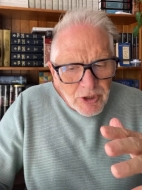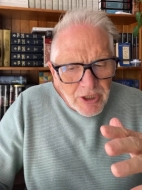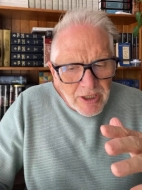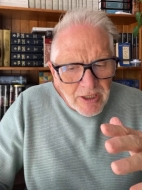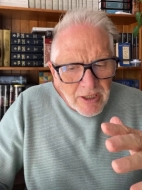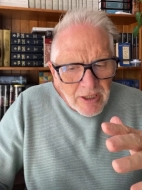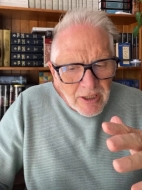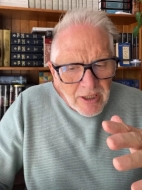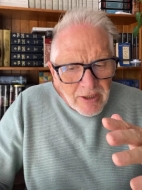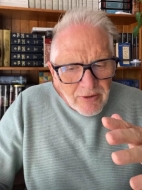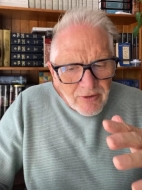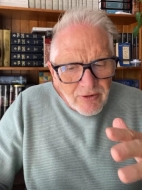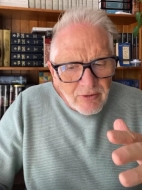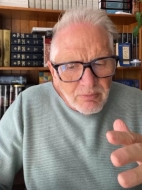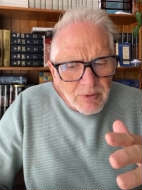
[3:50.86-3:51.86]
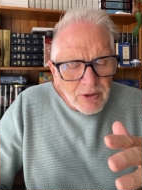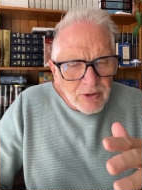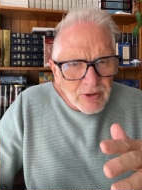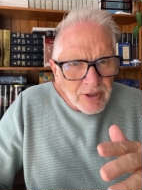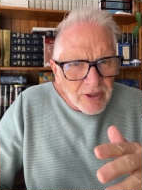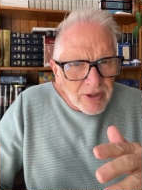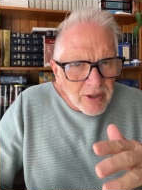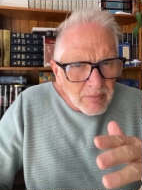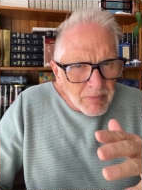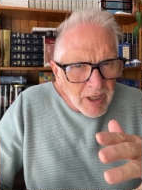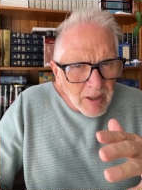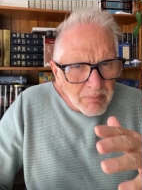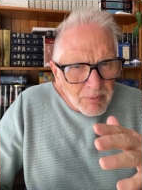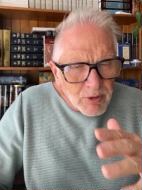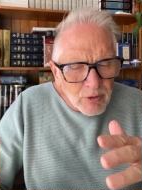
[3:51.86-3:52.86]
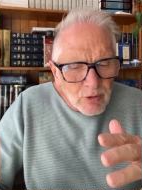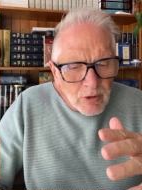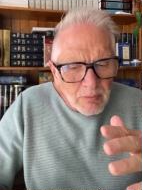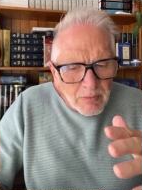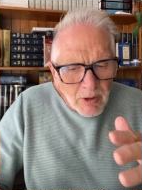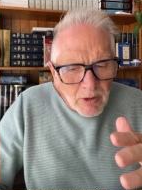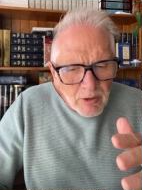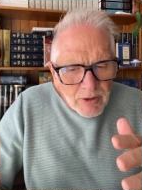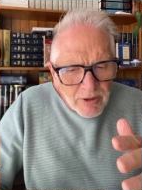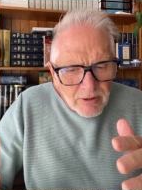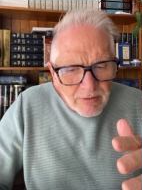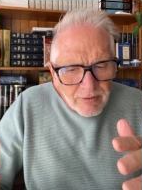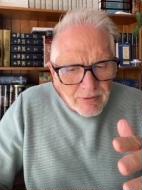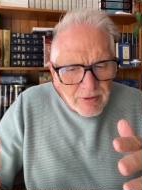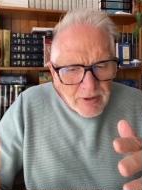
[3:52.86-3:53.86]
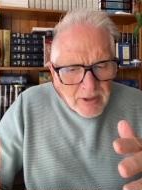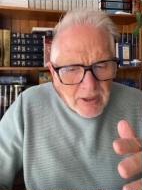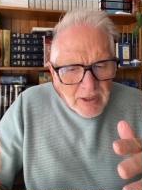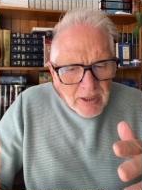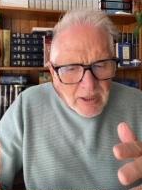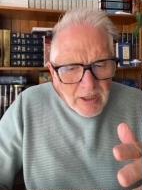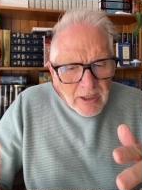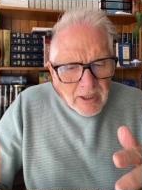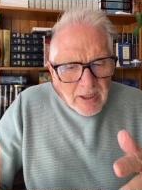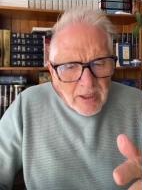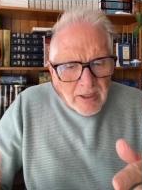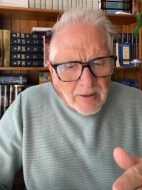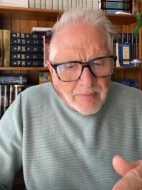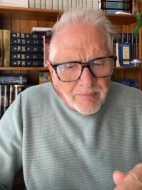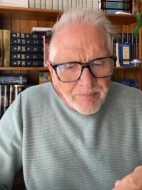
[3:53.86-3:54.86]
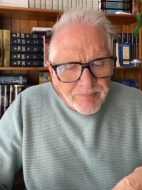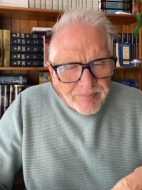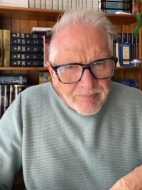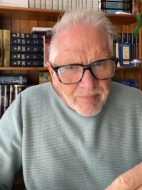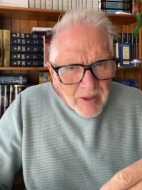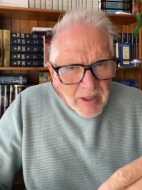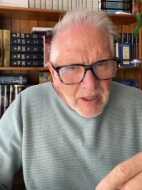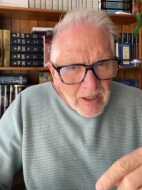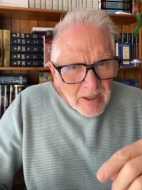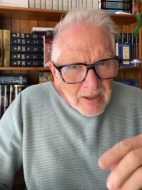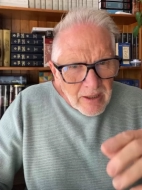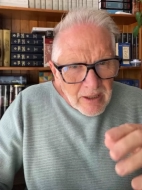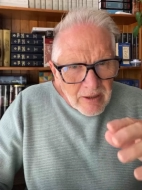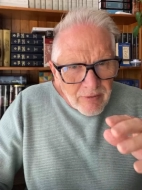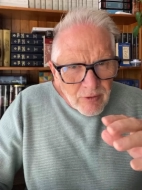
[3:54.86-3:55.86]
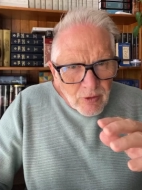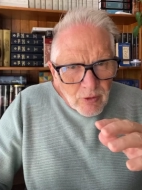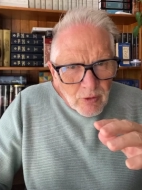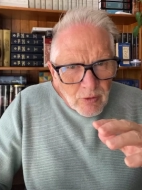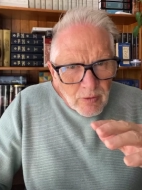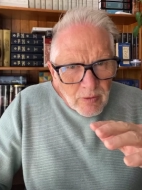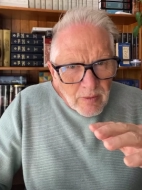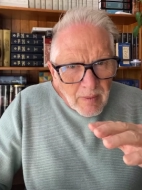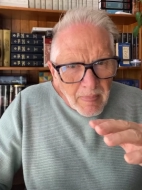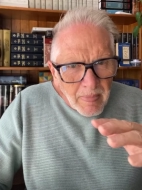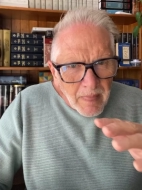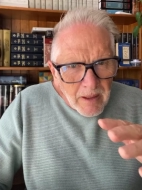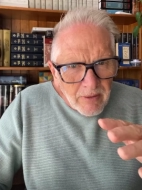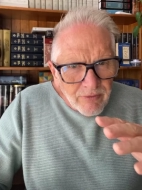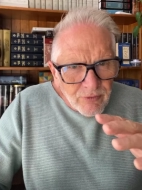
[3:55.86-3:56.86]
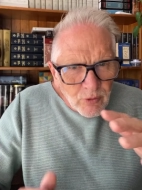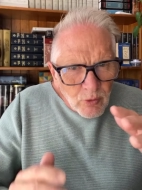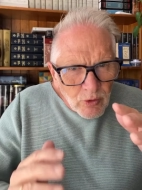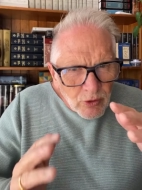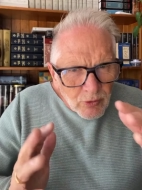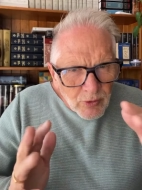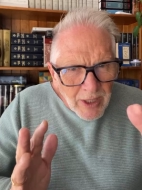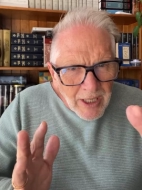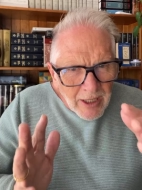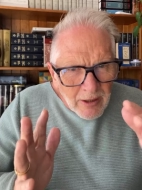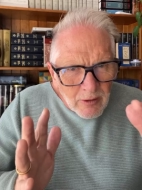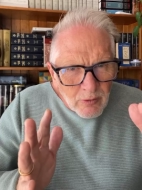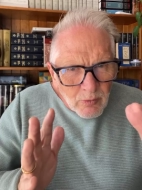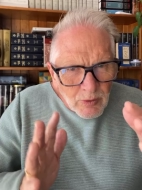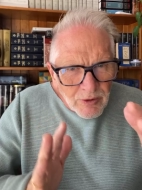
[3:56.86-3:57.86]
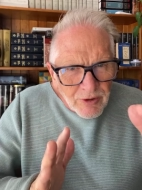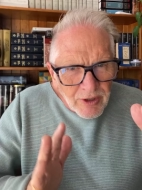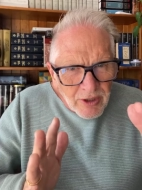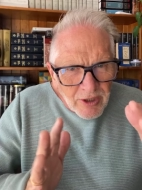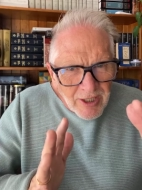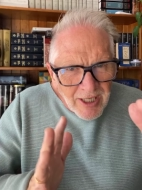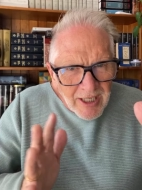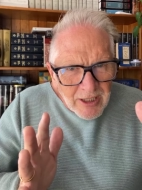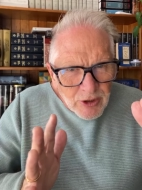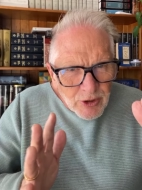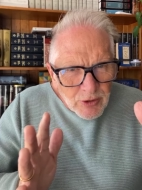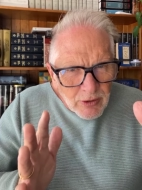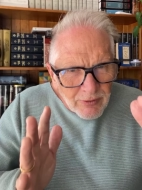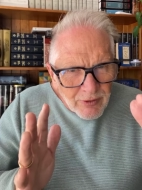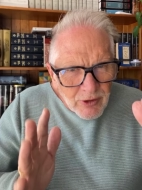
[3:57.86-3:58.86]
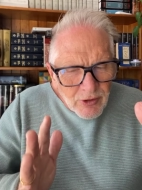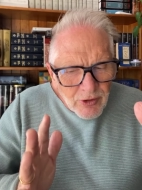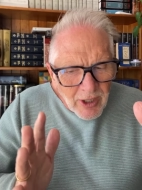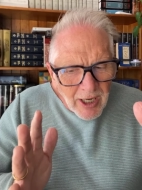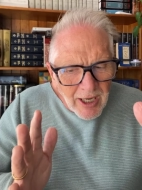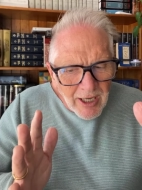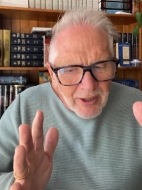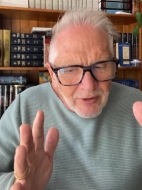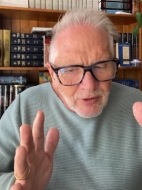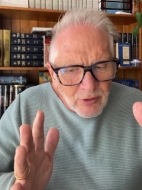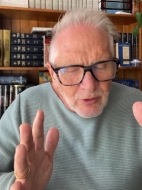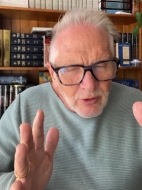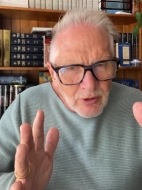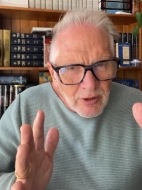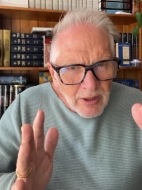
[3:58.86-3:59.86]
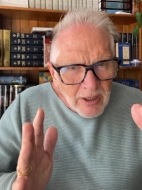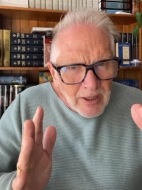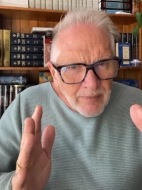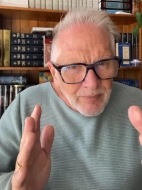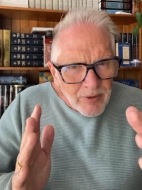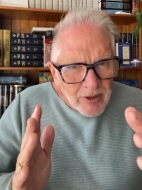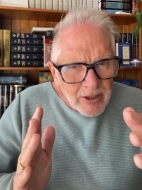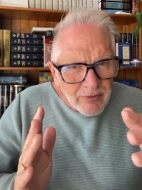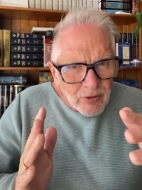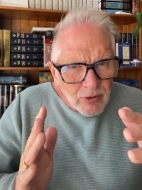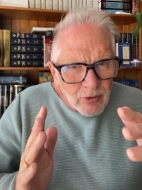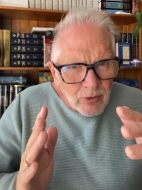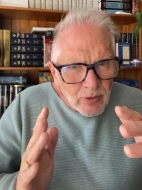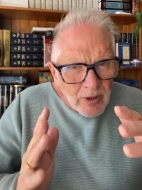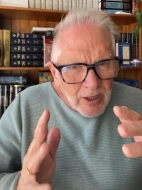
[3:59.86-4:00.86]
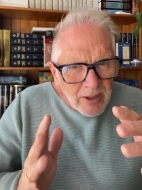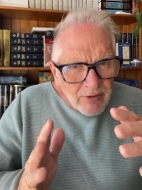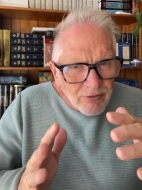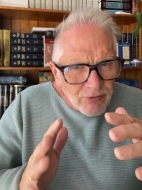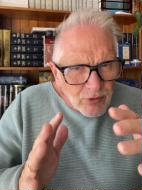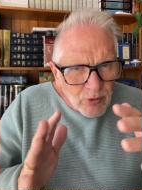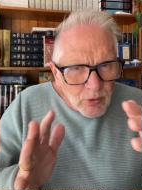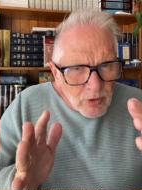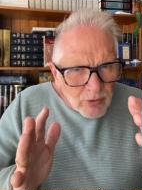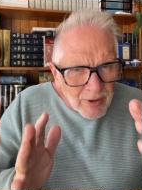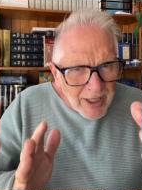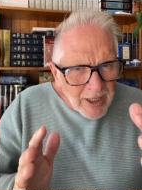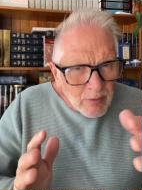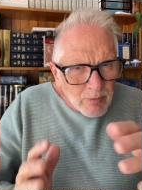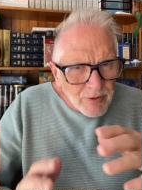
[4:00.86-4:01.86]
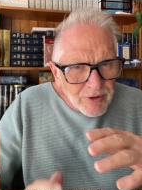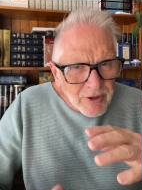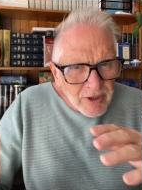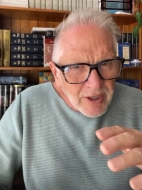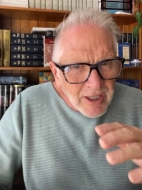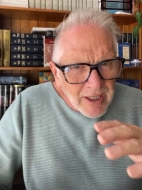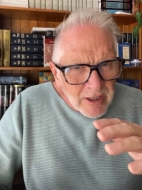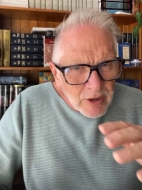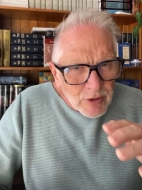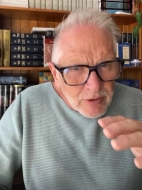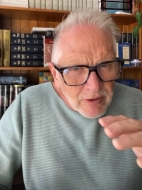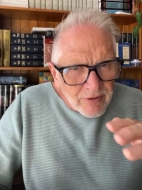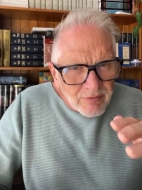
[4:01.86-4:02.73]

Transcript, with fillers: occultic spirit than by pure motive. Um, if you fool around with the nature of Christ, or if you fool around with the